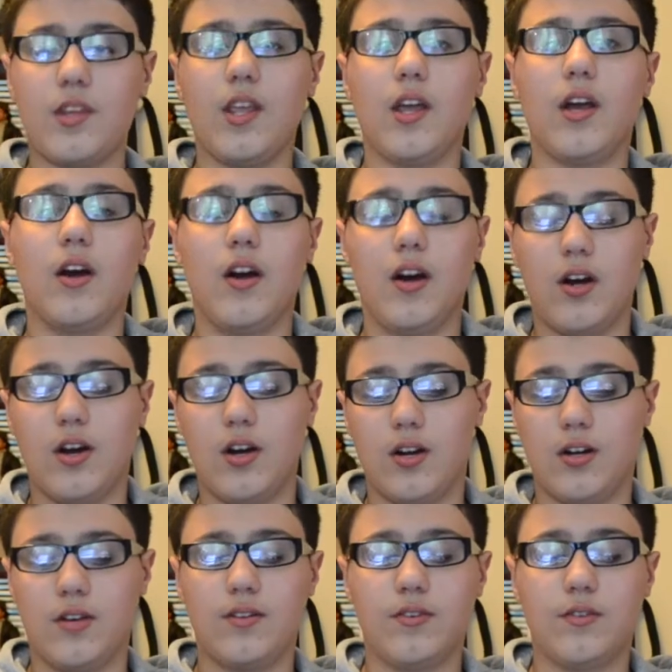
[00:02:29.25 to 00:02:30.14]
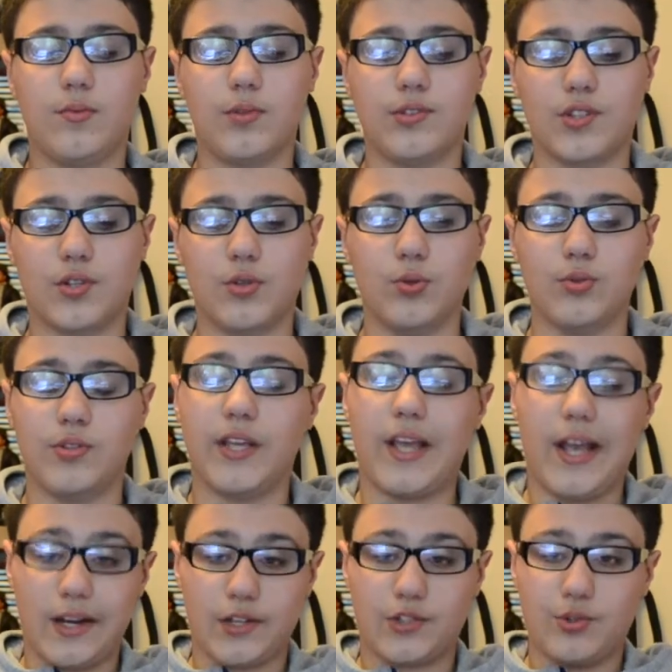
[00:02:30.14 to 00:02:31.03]

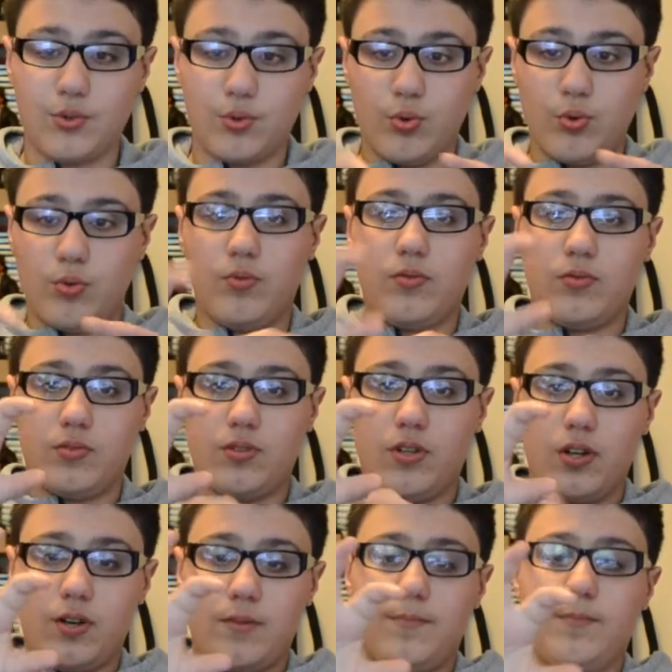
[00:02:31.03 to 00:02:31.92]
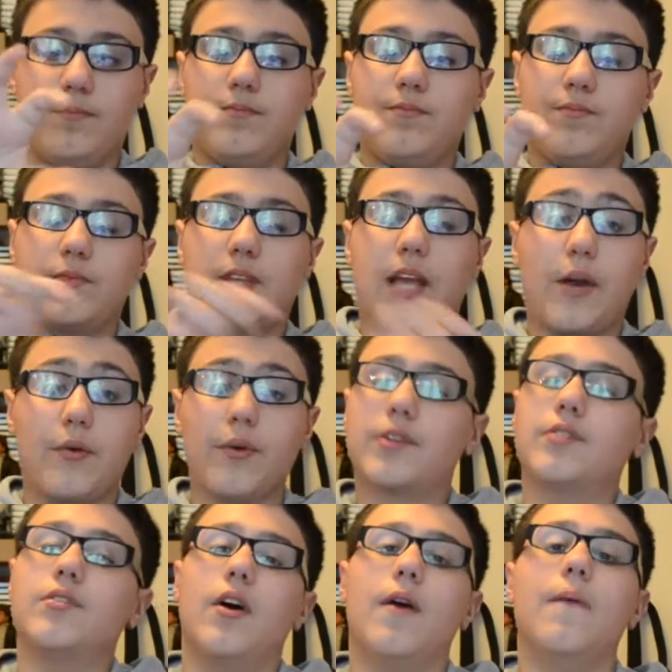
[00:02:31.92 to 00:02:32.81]
the actual
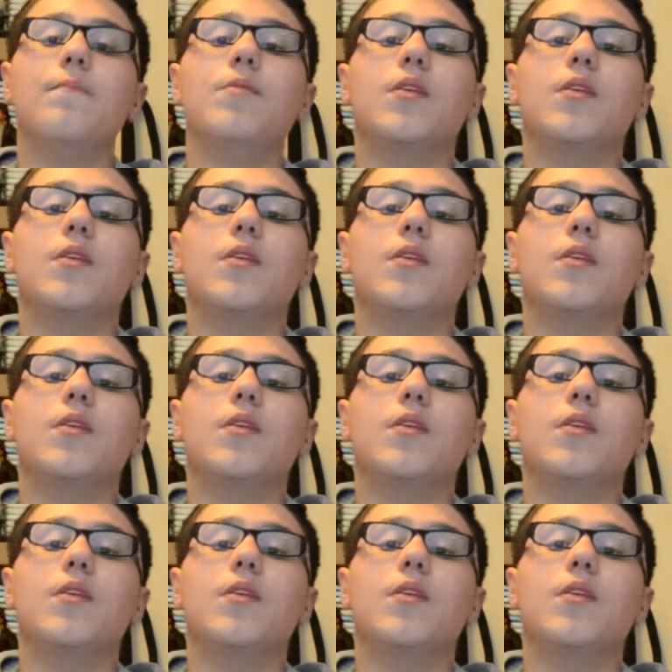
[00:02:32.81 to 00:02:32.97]
character.